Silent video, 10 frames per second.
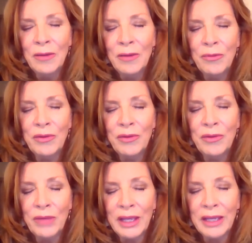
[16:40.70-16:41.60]
moving
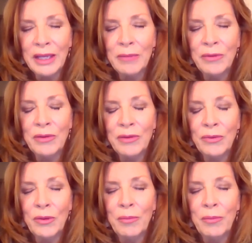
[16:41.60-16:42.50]
through the head, moving
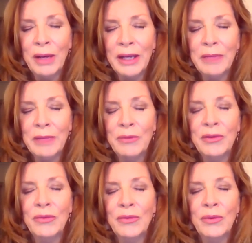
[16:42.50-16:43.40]
through the body,
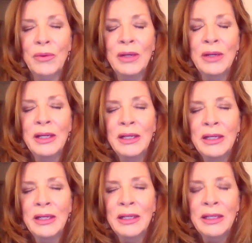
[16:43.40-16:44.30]
moving through
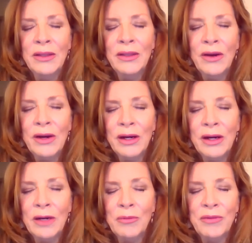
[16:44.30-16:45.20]
the
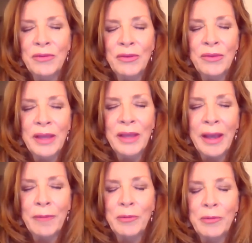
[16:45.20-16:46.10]
heart, moving through the
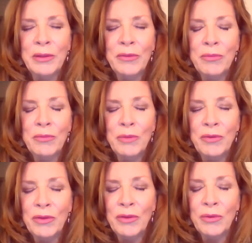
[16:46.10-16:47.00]
abdomen,
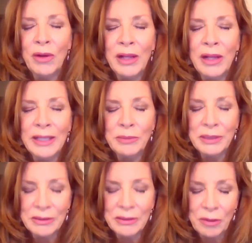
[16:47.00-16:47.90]
moving through all
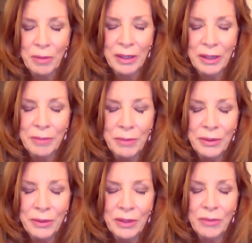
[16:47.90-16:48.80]
aspects of the body,
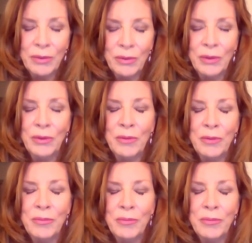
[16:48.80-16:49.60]
burning through,